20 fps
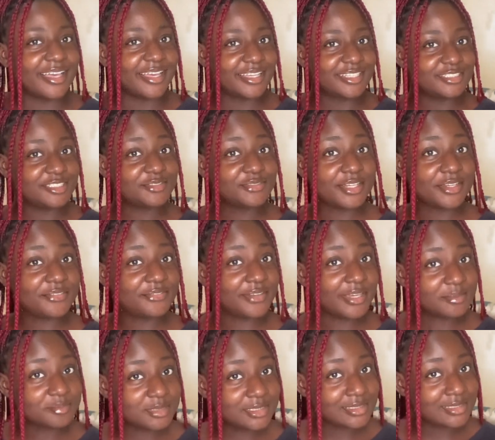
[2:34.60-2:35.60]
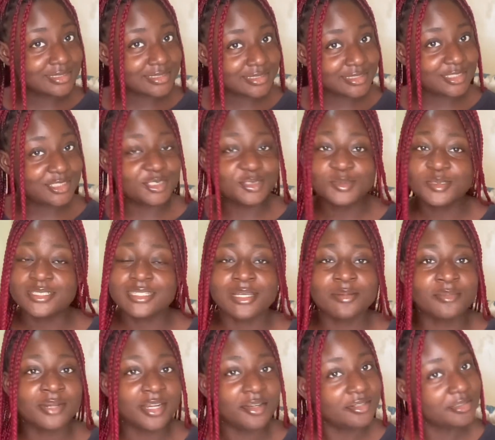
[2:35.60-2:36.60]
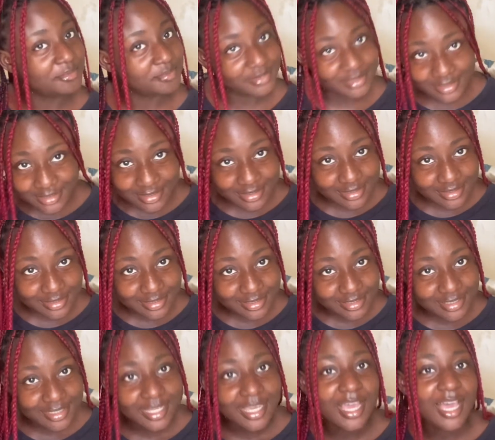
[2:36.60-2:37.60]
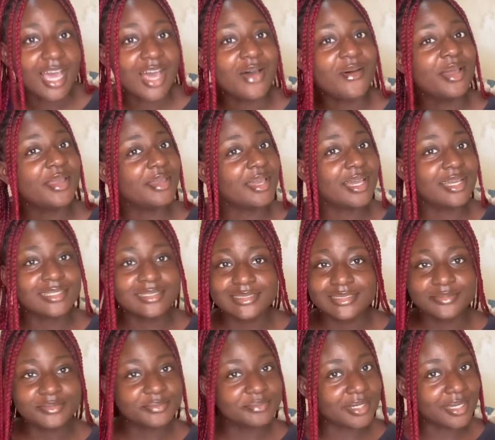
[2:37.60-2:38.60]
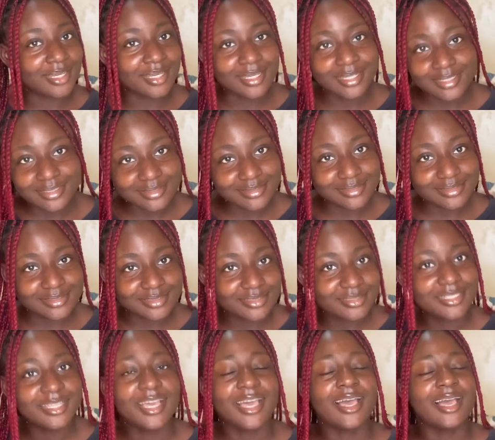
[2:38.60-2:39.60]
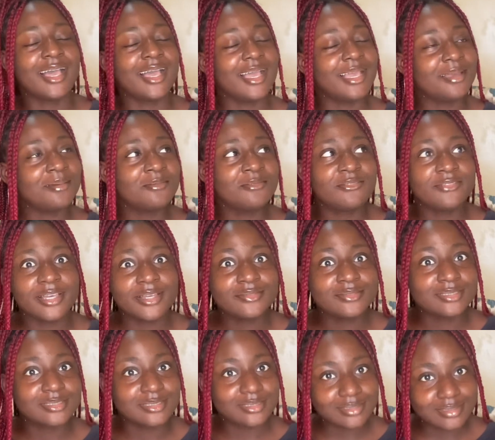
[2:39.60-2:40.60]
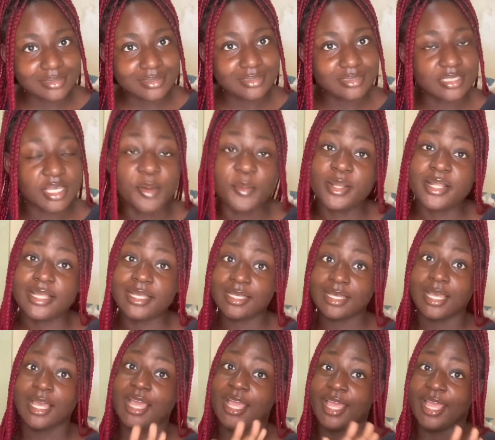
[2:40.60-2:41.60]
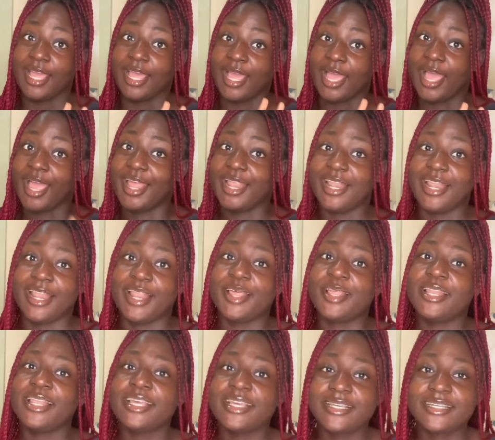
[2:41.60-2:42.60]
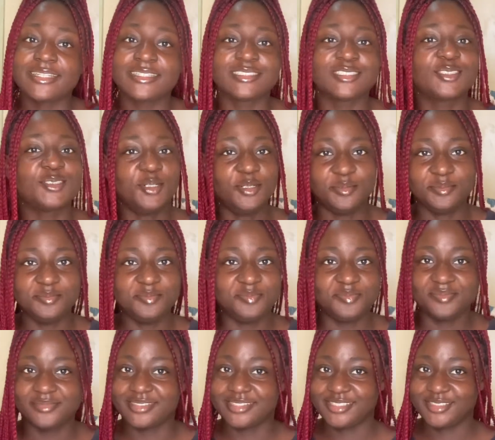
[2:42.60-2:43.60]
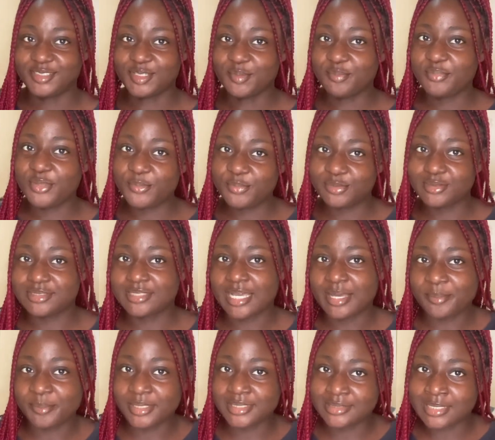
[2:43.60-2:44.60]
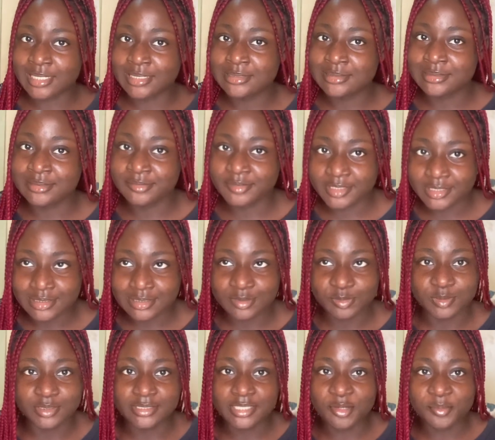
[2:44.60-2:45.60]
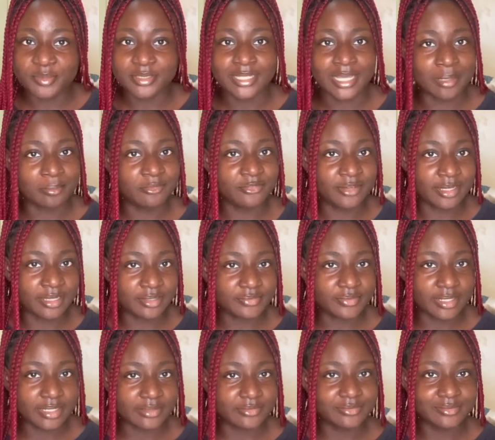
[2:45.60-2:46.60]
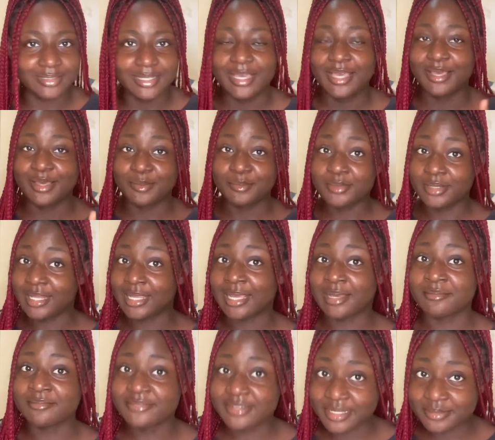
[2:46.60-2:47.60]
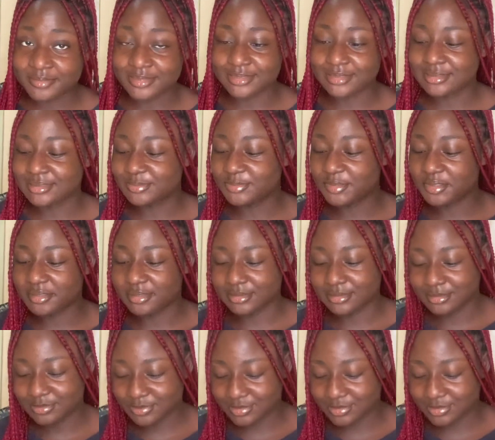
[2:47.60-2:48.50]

Super feminine. Do you wanna marry me? Why are you asking me my height? I am 5'6". But like some people that are mentally deranged will tell me that I'm 5'5". But like, I'm 5'6", period.